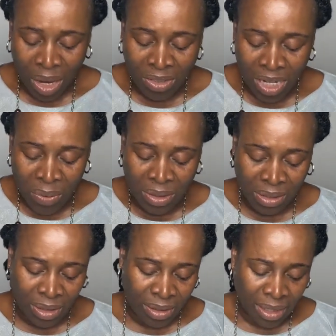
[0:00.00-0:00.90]
So I was sharing
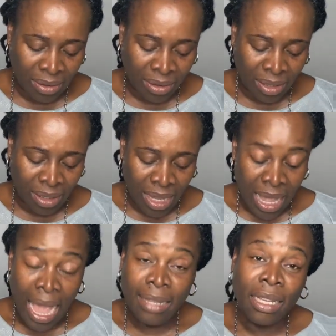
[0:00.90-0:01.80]
with the sisters today.
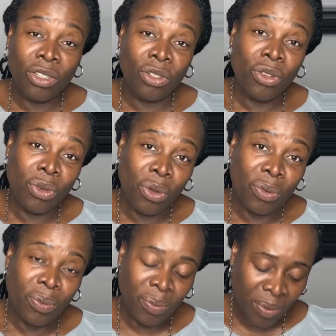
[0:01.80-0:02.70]
I said, do you
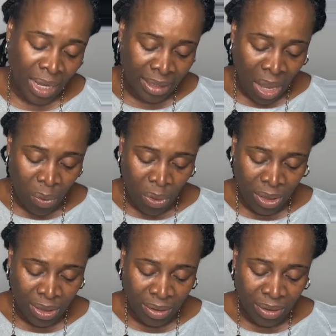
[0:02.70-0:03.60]
know that
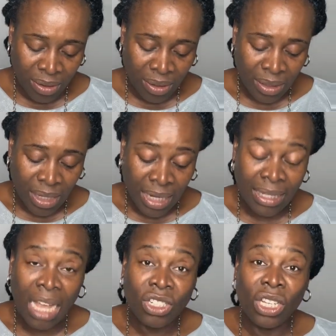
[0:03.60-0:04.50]
word
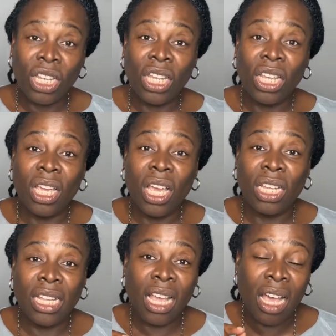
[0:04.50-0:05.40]
is actually,
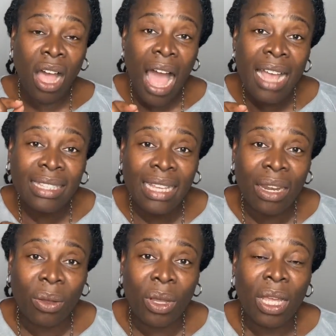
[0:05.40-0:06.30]
the
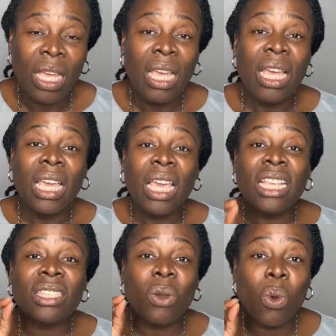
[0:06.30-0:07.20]
counselor
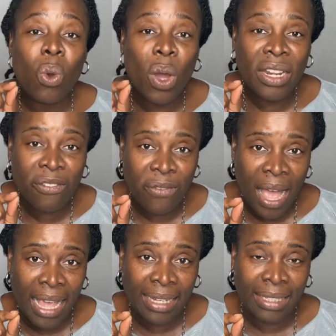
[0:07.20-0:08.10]
is
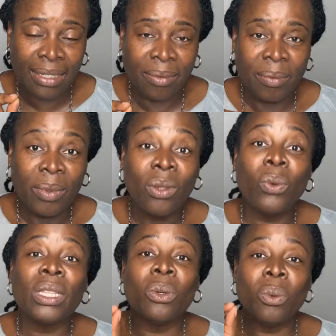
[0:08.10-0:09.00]
qualified
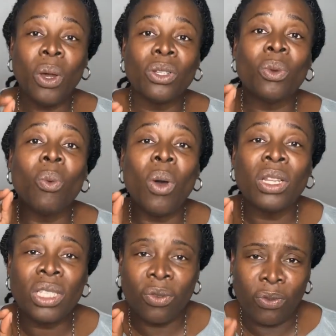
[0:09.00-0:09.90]
with the word
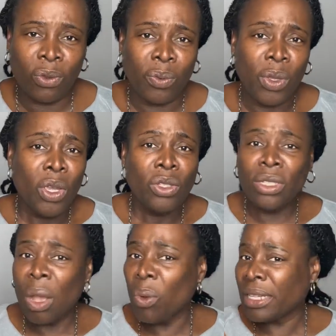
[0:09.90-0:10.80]
wonderful.
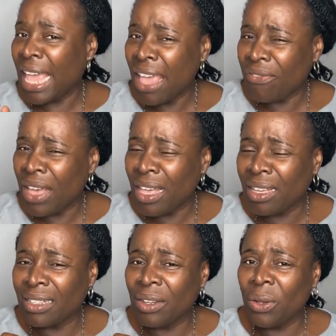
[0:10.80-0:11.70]
So that whatever
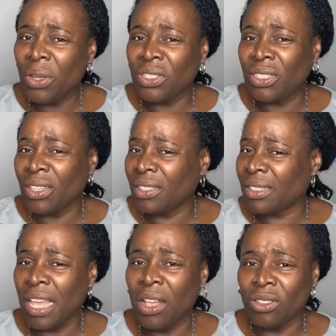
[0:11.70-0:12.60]
the Lord
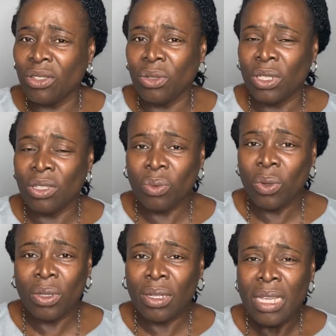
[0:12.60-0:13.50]
Jesus tells you in his
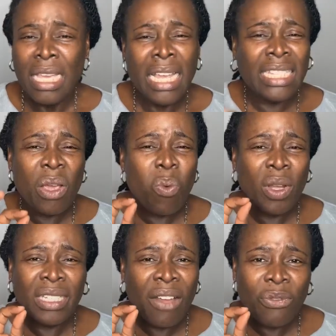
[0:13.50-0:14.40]
word, he's a
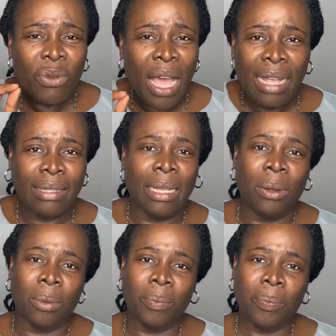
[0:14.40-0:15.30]
wonderful
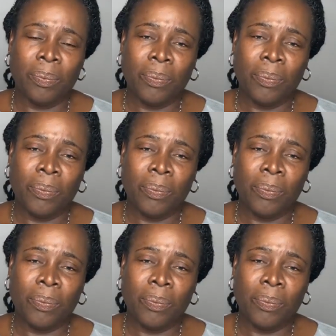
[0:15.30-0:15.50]
counselor.